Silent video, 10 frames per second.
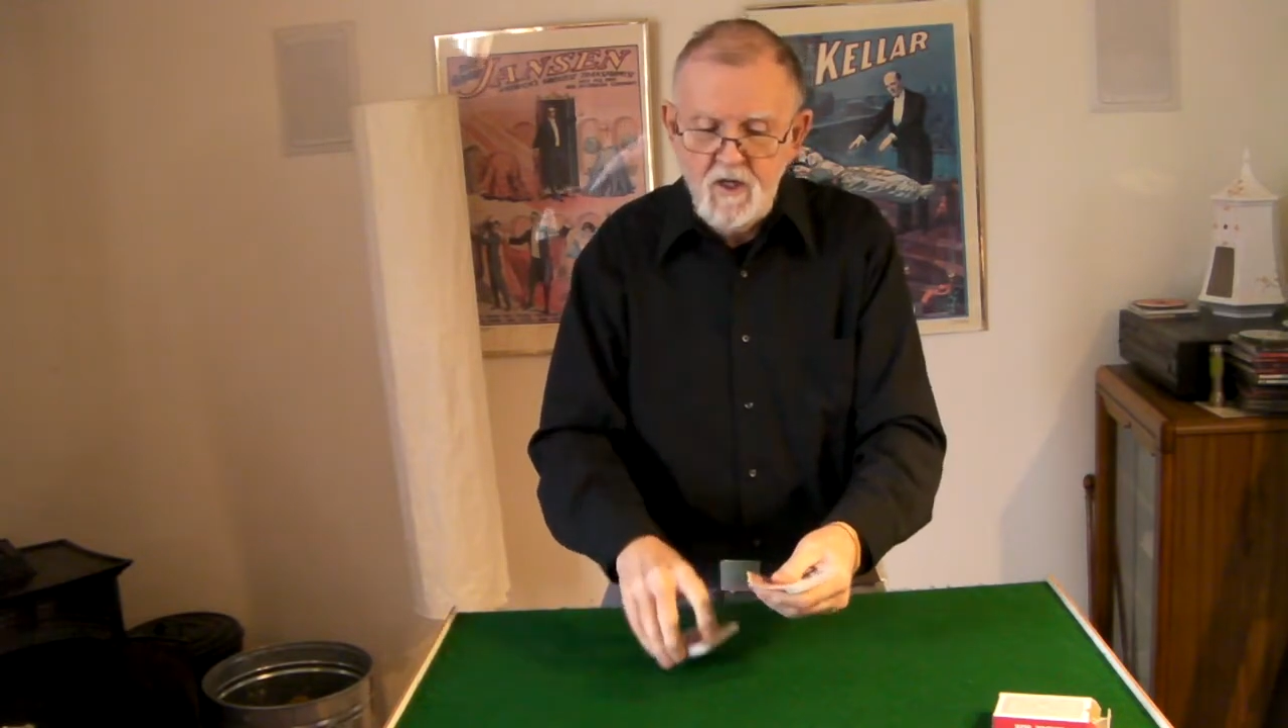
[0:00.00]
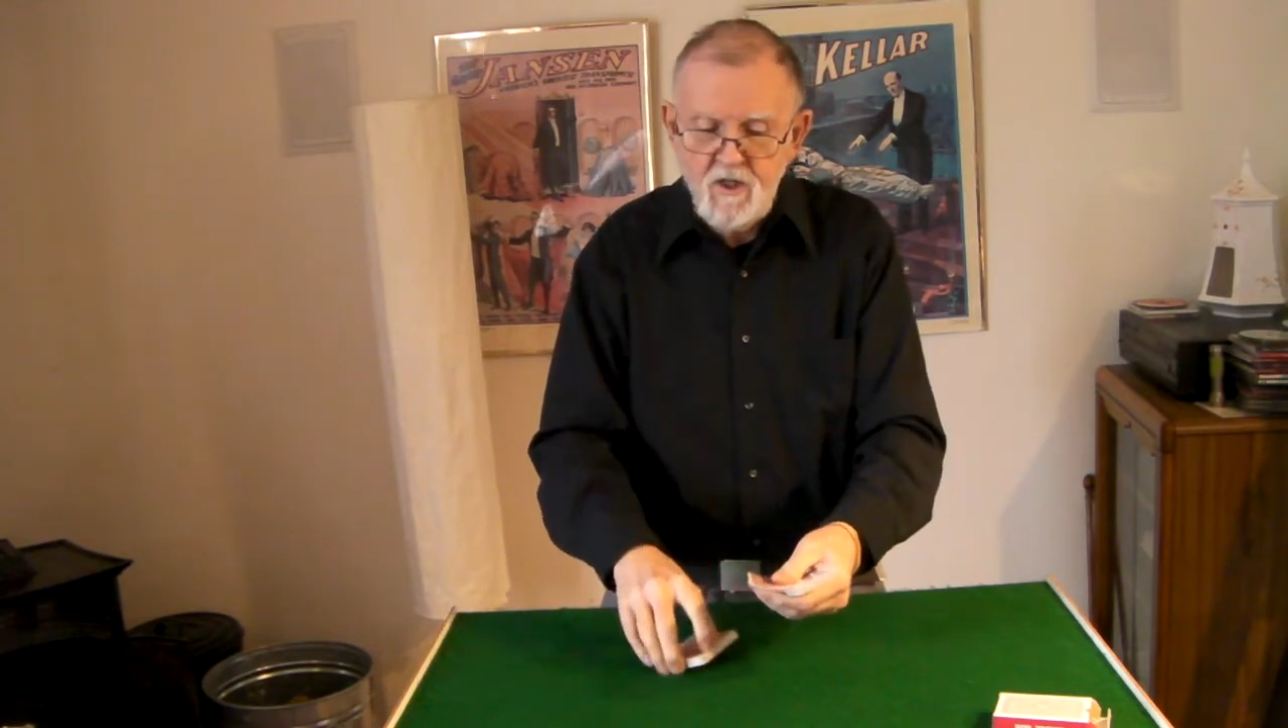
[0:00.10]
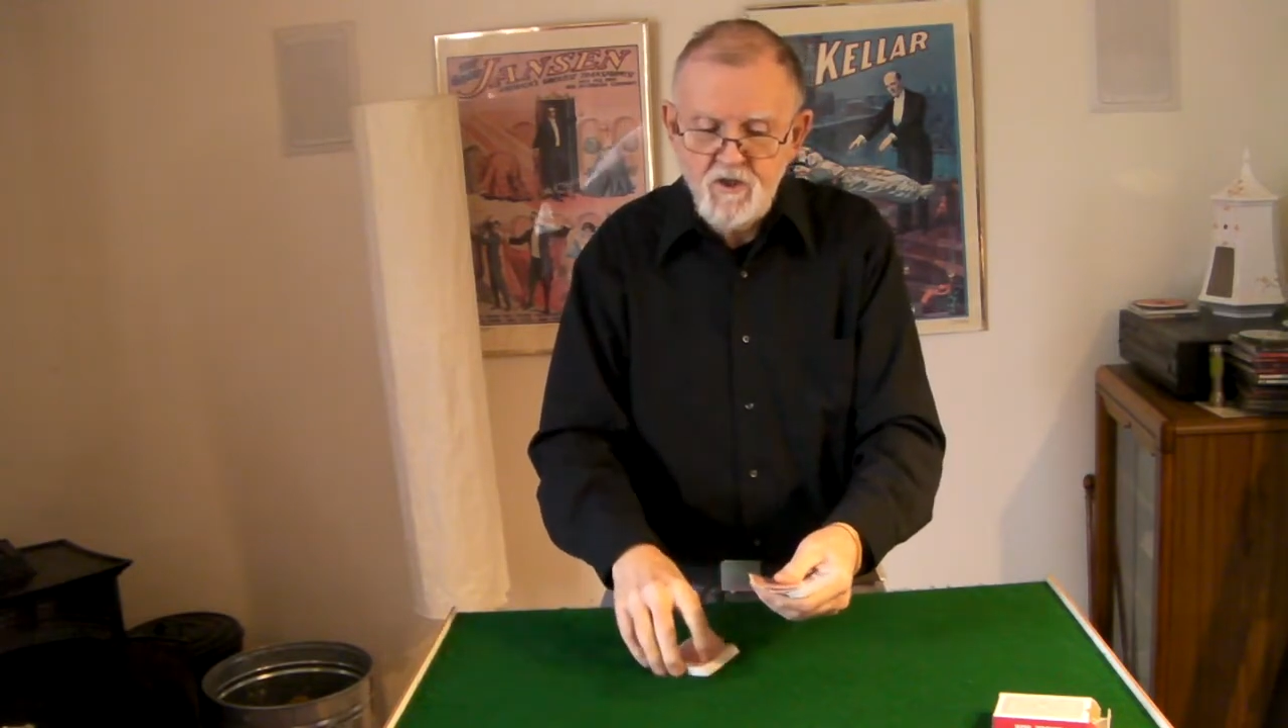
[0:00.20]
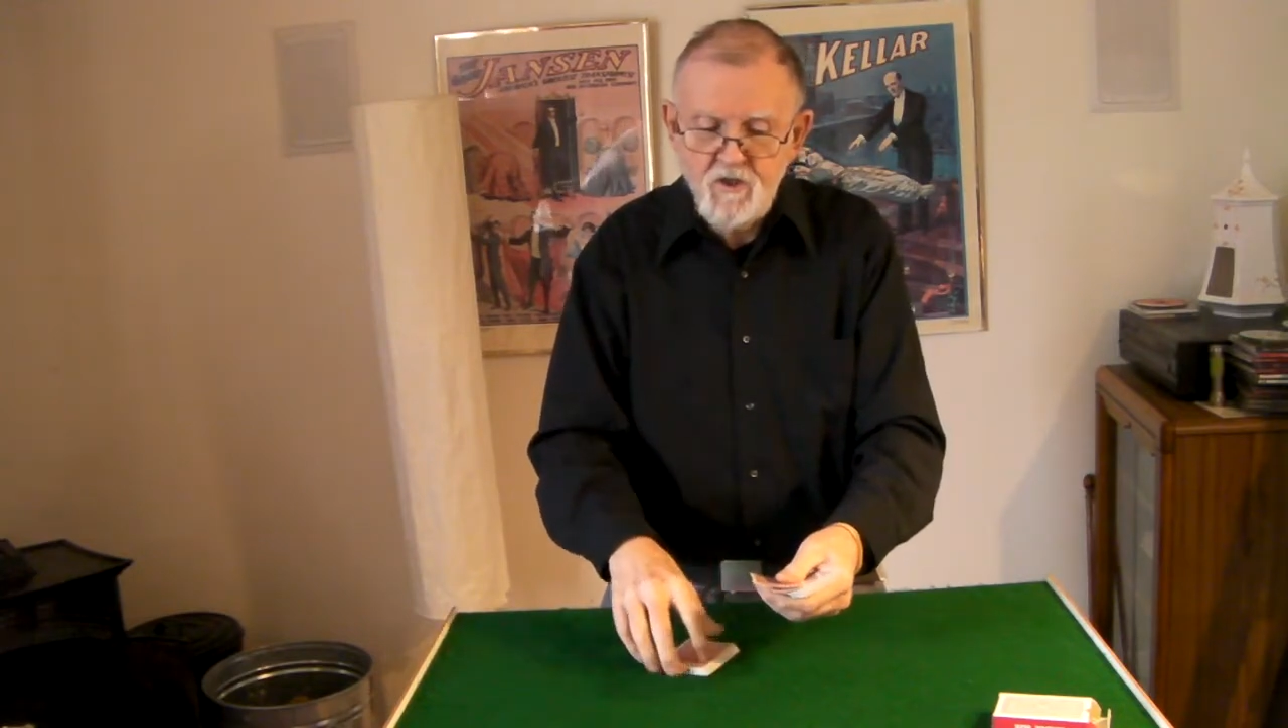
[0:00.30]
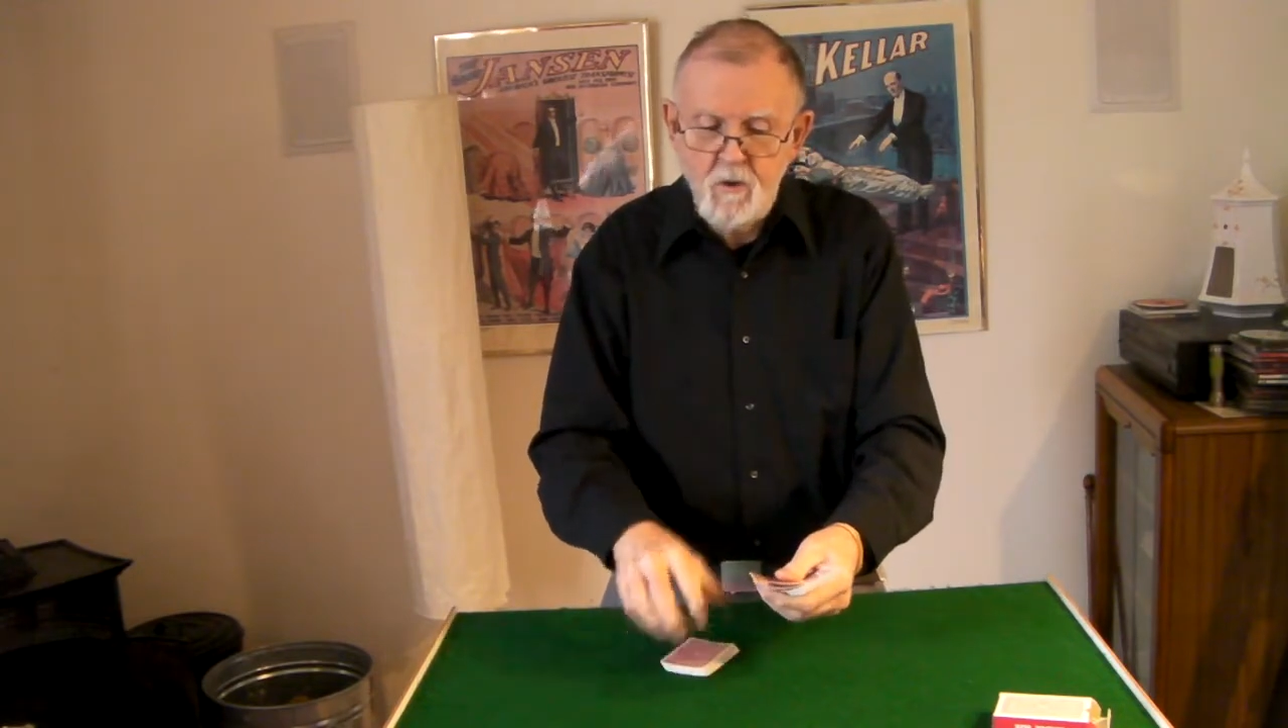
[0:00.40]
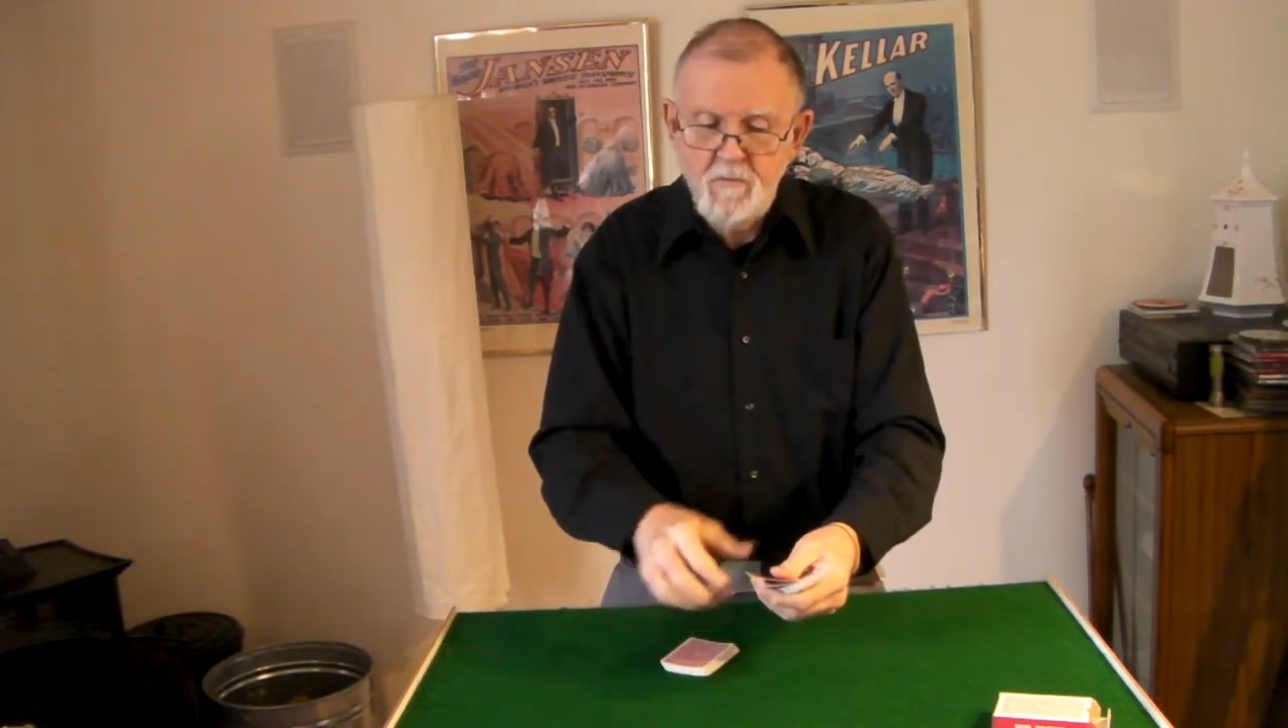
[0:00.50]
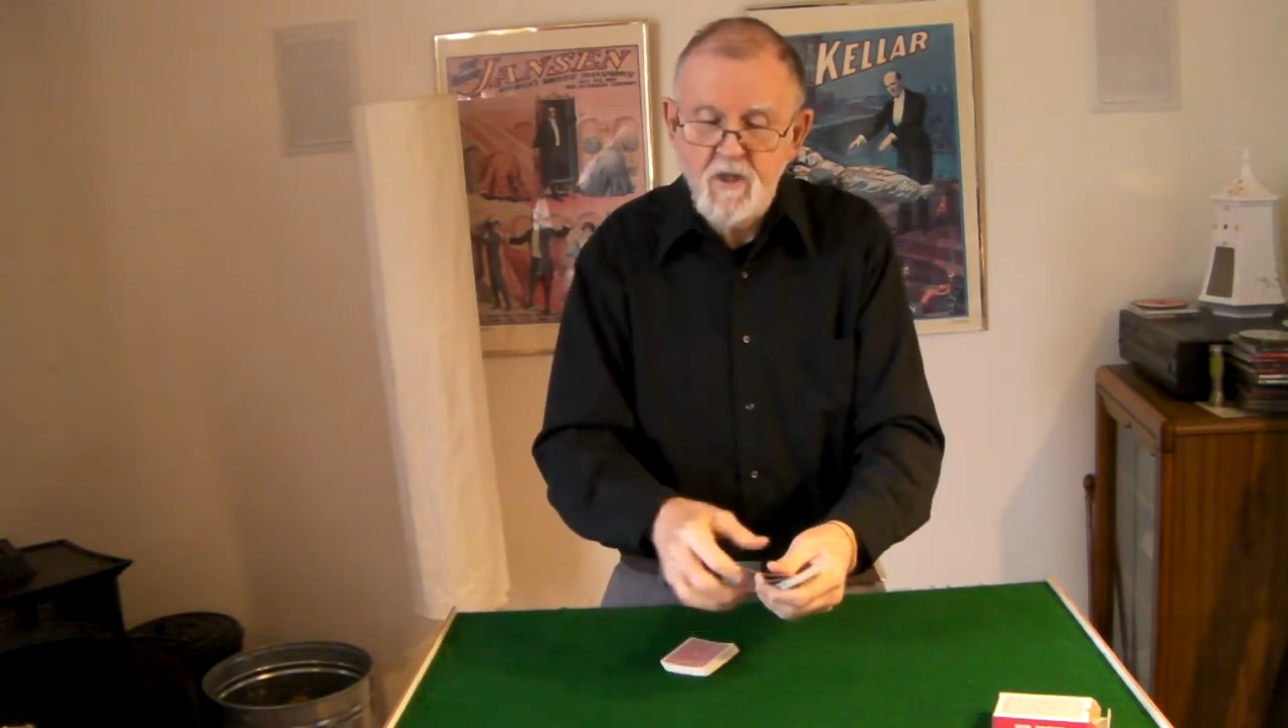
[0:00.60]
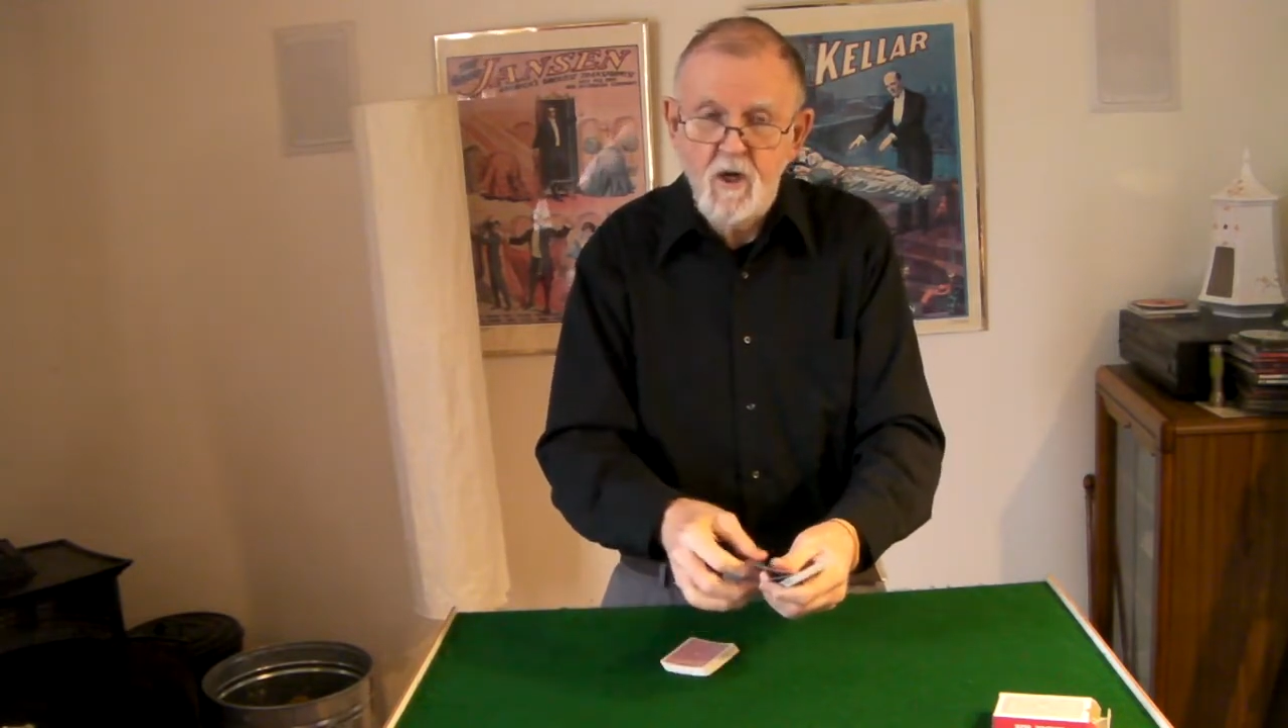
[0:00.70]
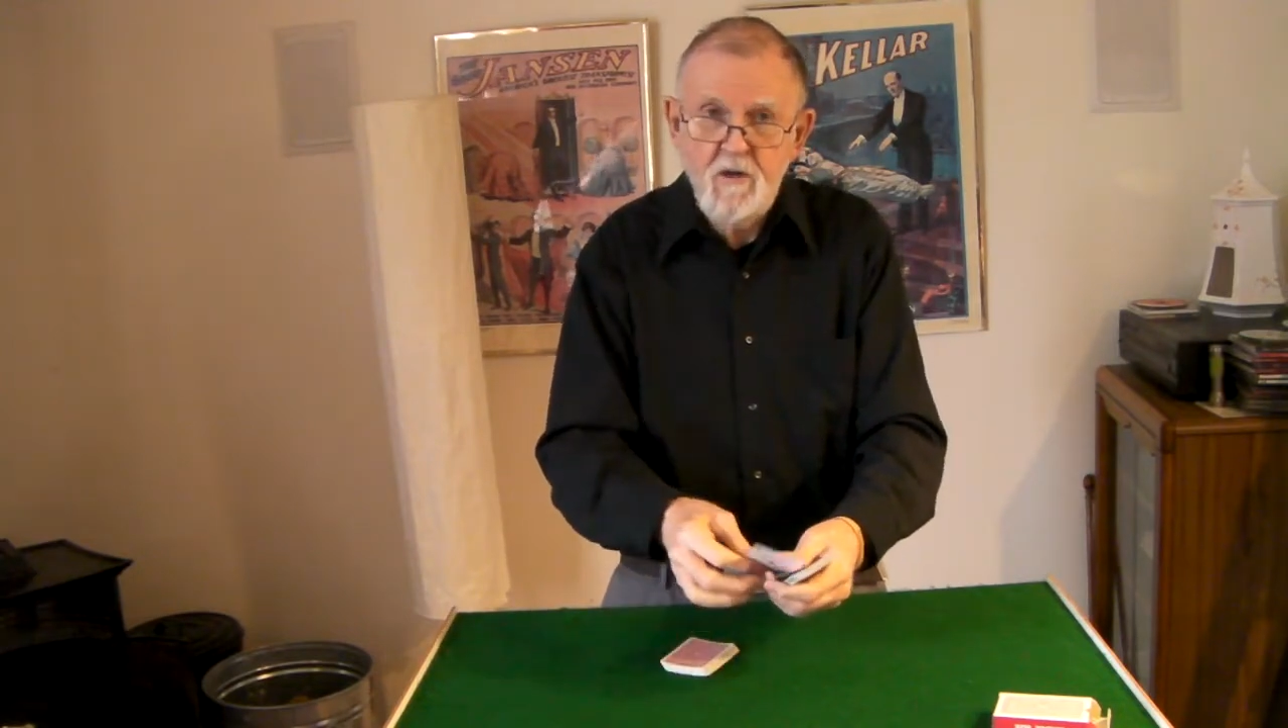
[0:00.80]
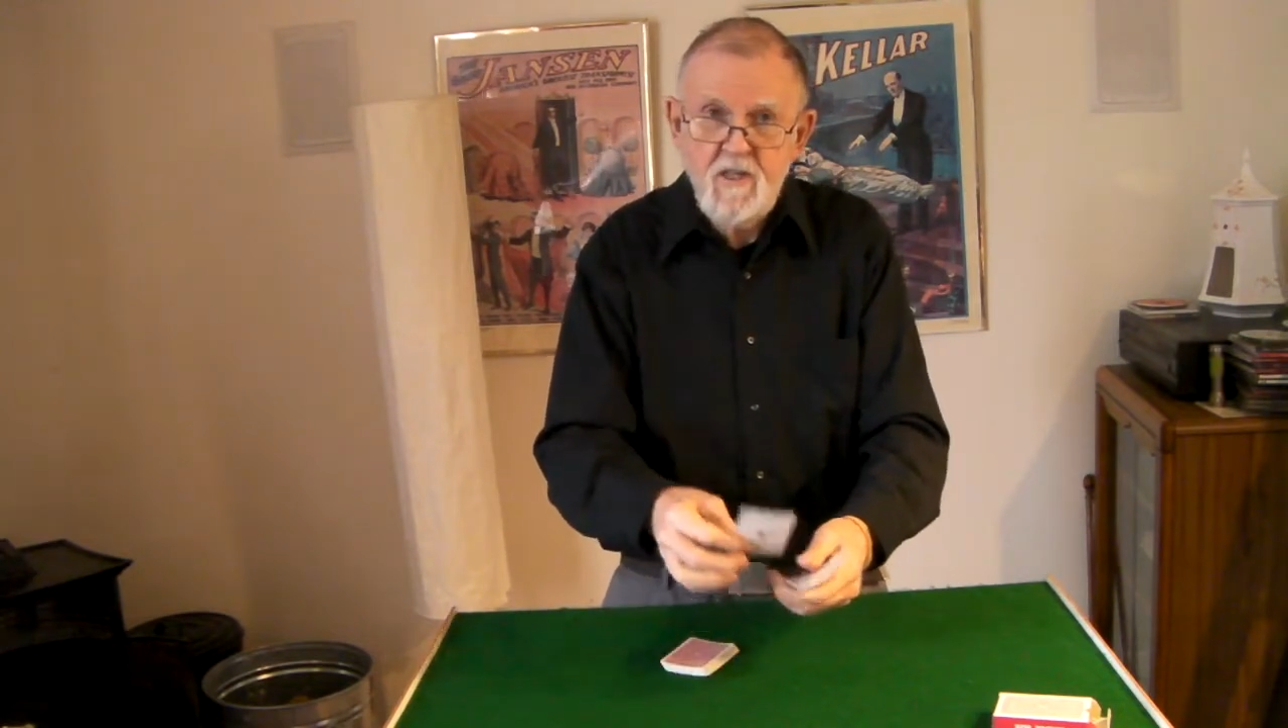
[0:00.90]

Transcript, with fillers: You show them the card